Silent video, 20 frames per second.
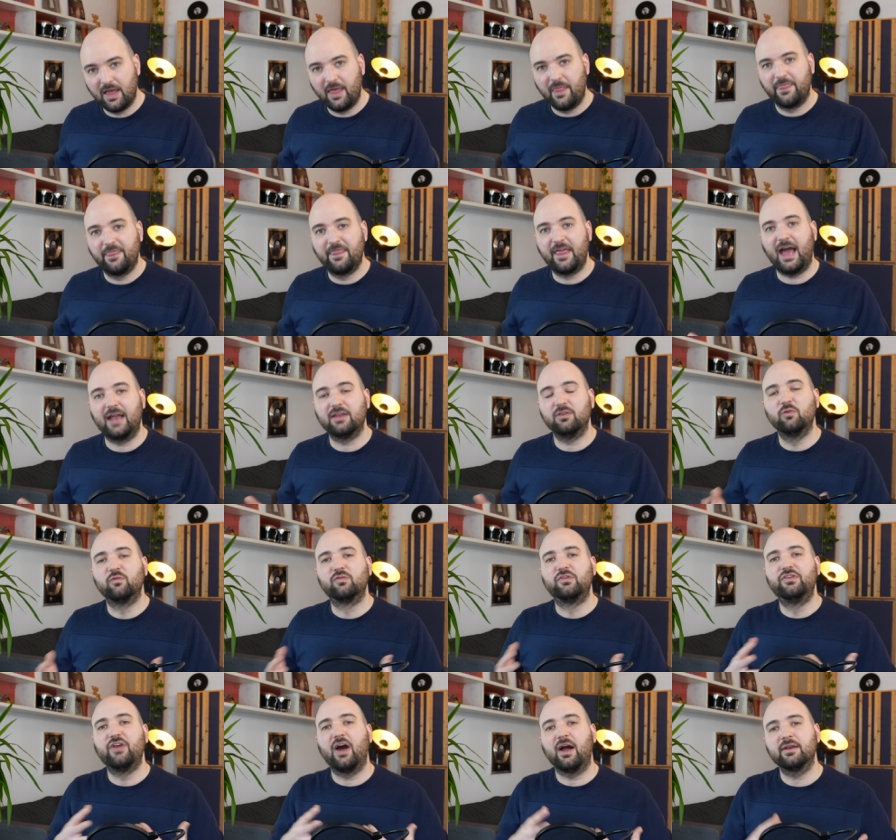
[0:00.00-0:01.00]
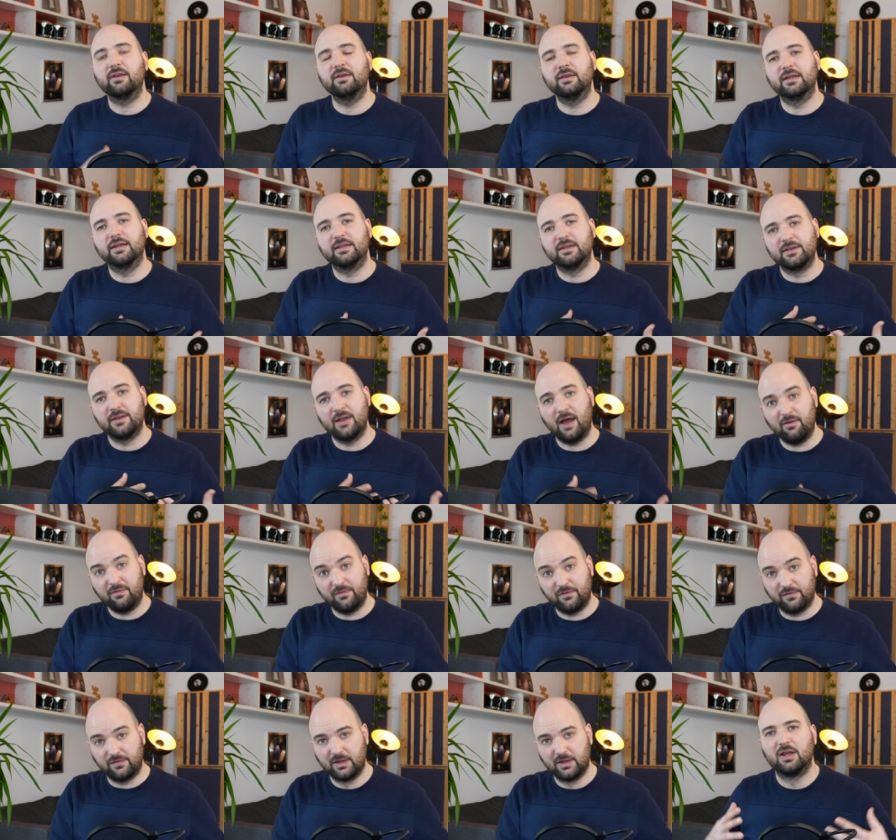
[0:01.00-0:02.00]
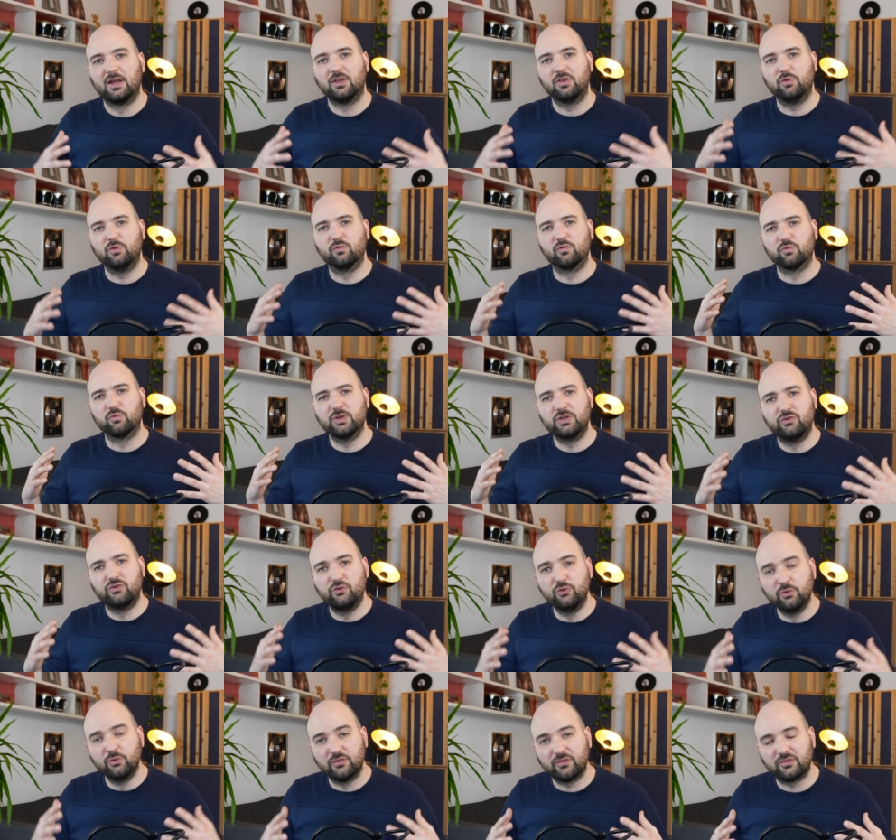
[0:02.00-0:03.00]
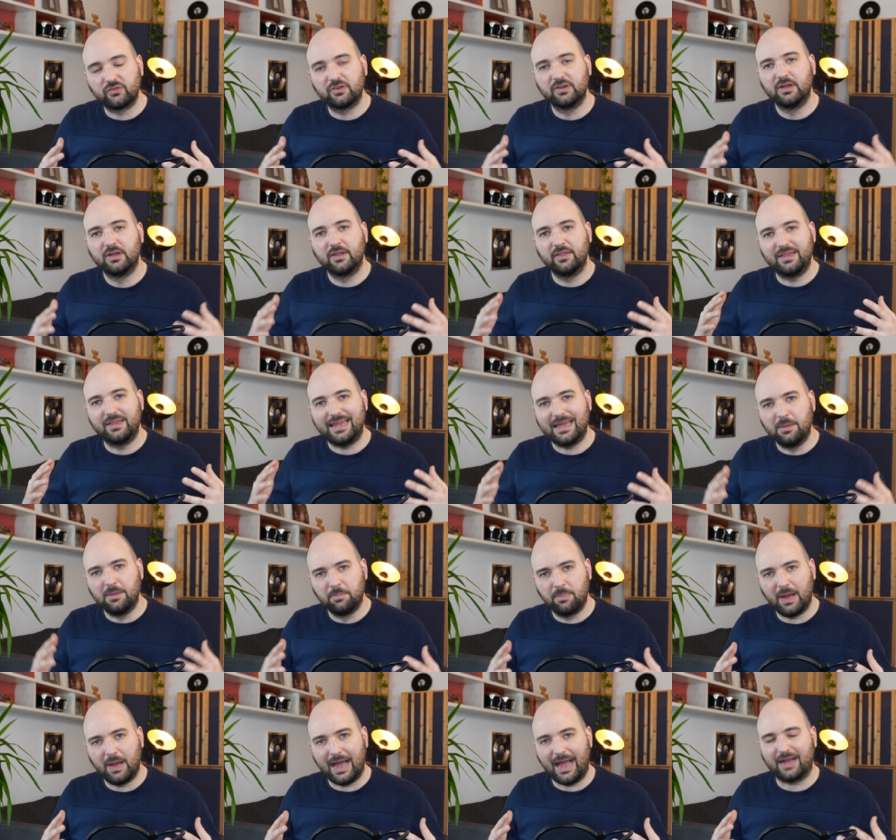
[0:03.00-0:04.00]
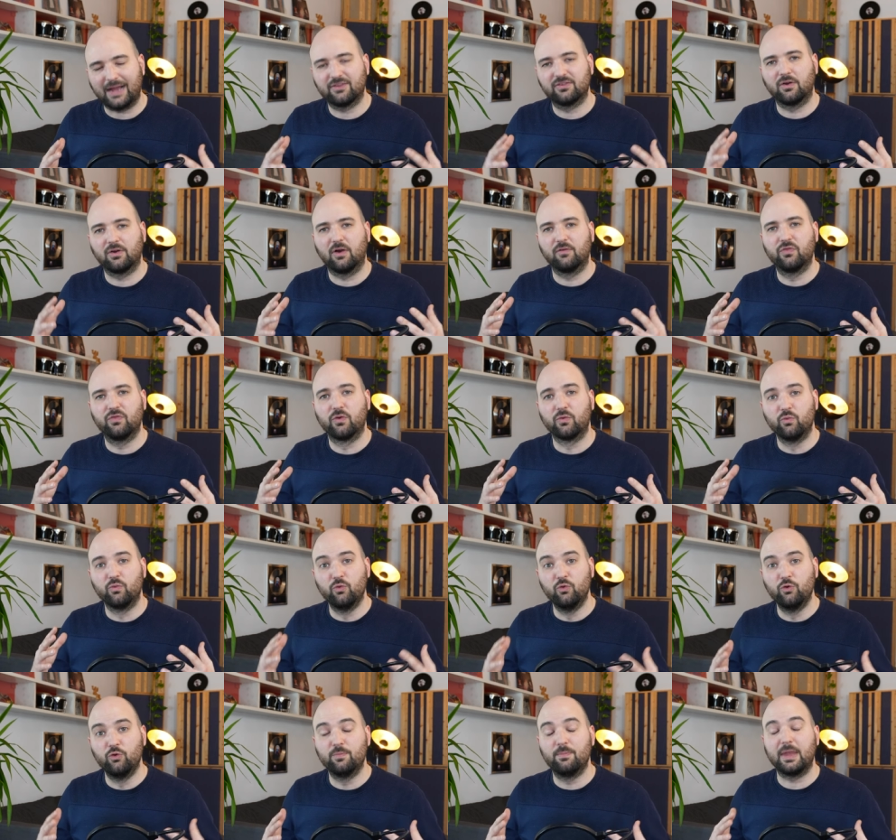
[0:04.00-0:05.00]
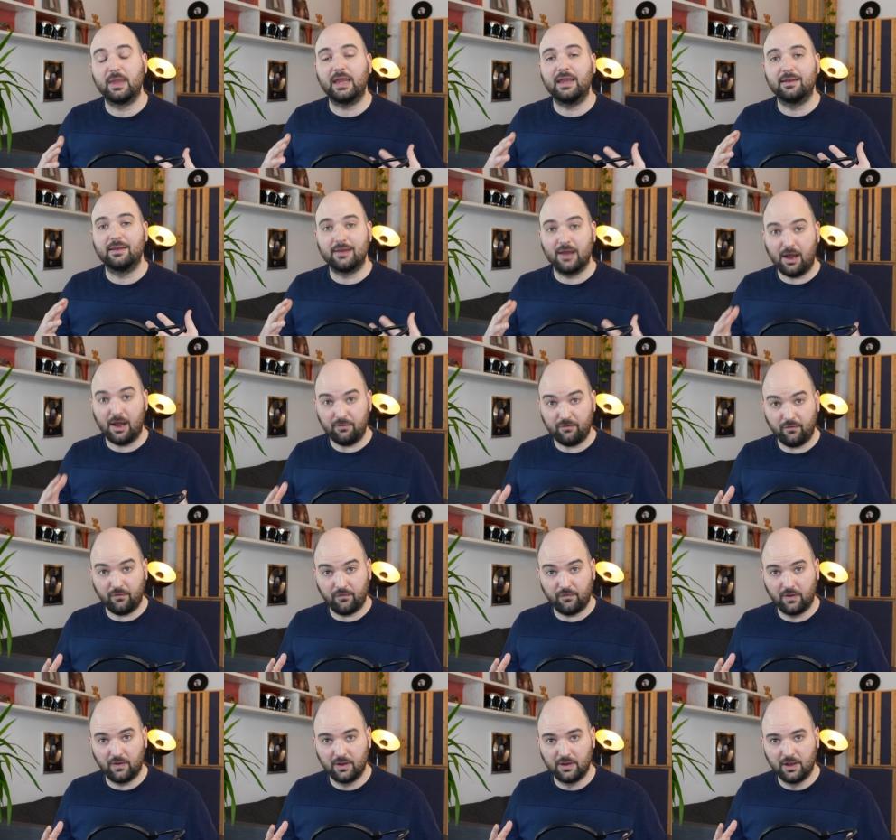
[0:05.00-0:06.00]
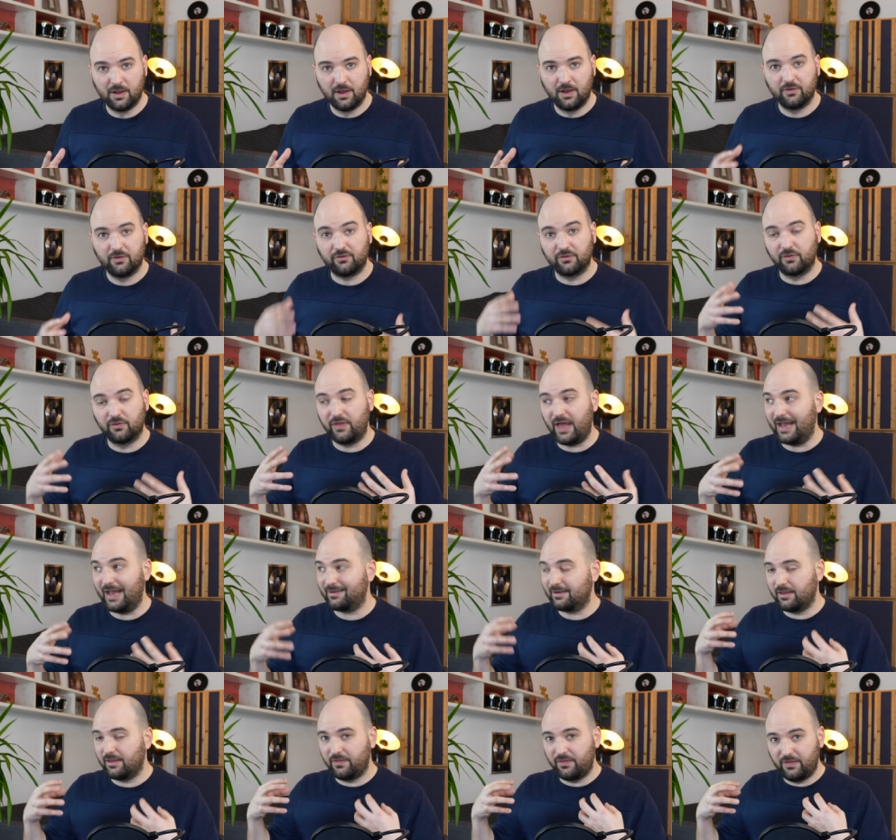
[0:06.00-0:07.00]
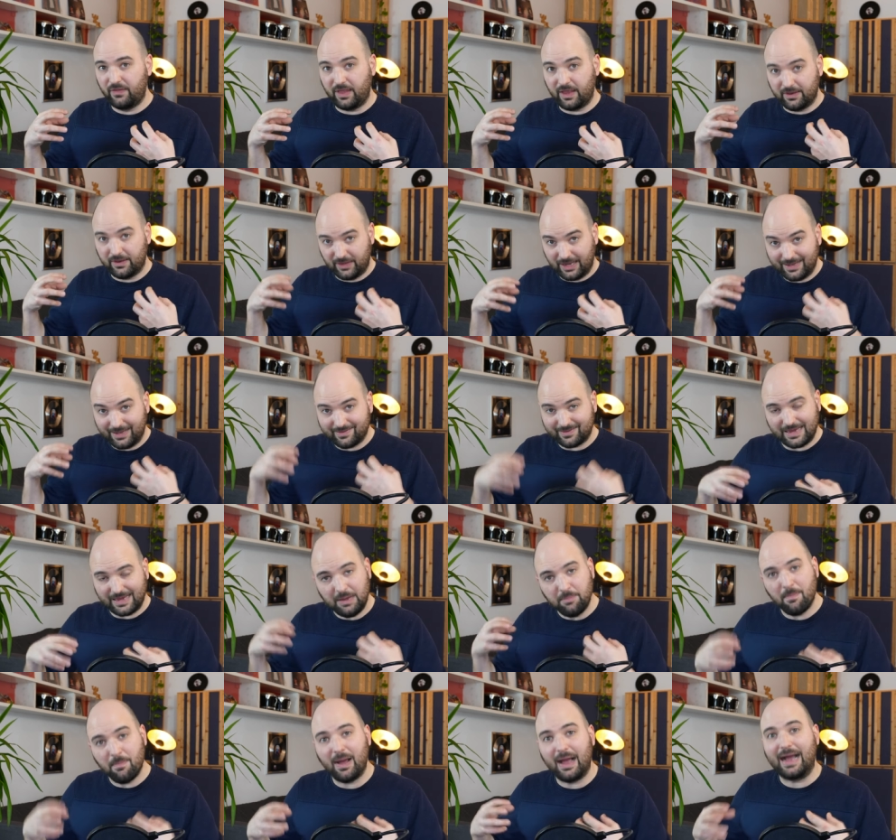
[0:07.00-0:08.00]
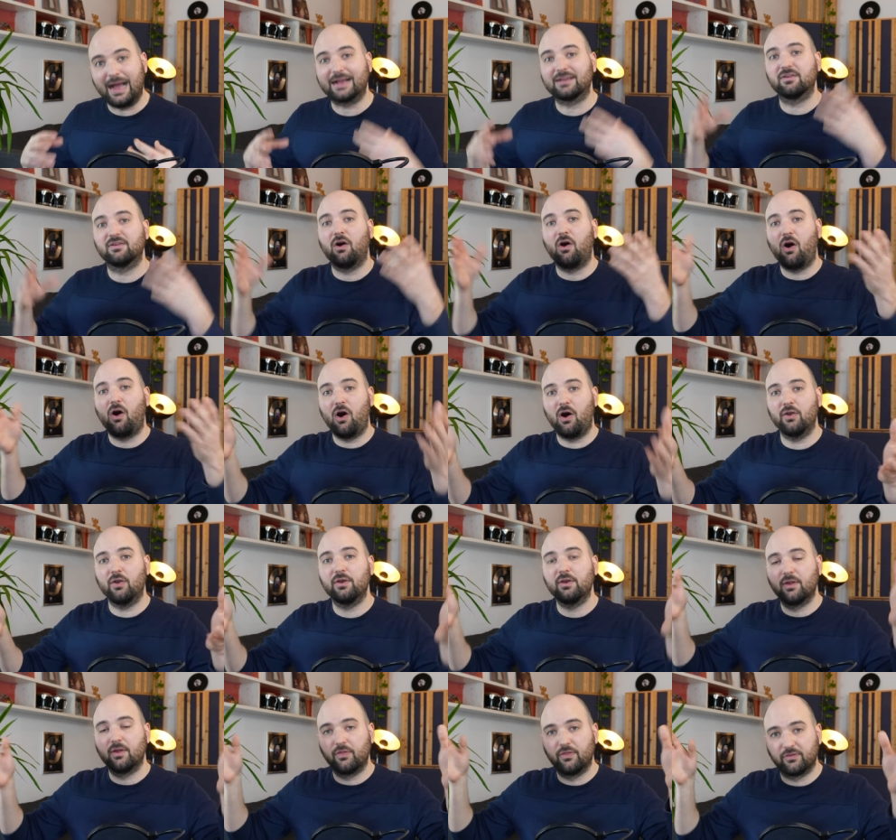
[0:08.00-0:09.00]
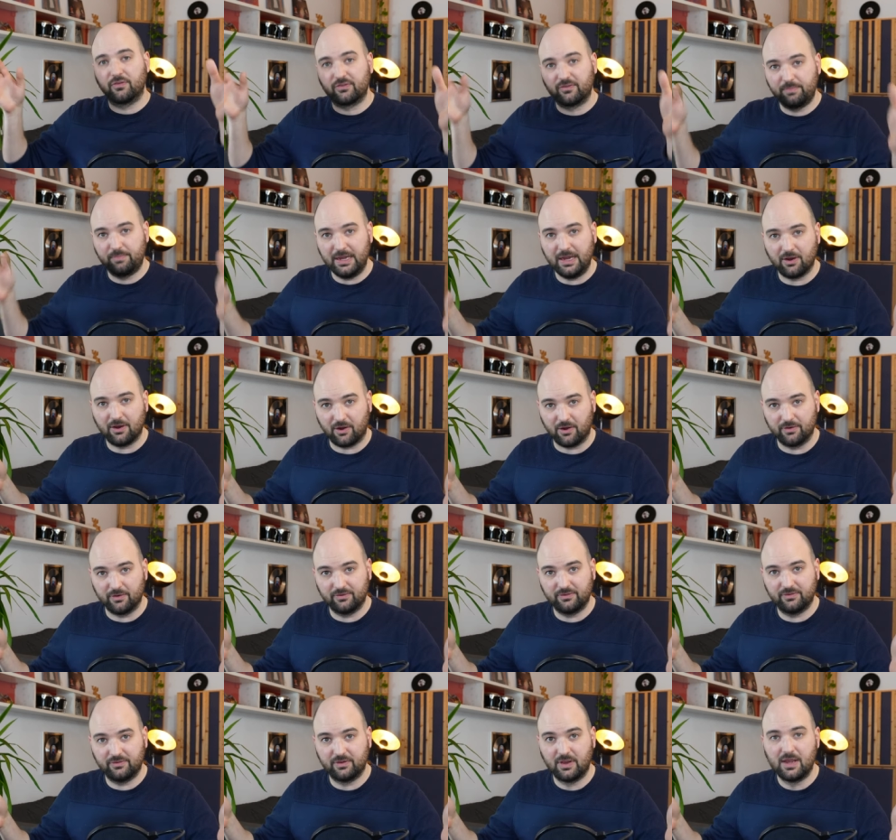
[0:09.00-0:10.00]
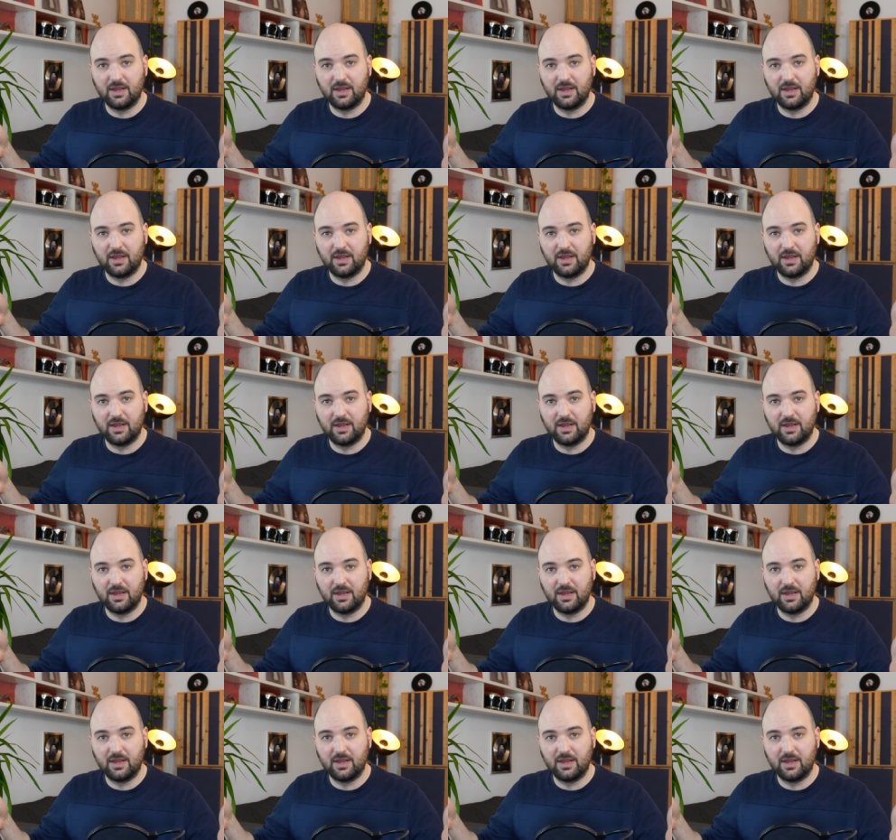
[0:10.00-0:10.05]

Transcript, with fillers: that you've done enough, you've reduced the impact of the room enough so that the, its impact on the speakers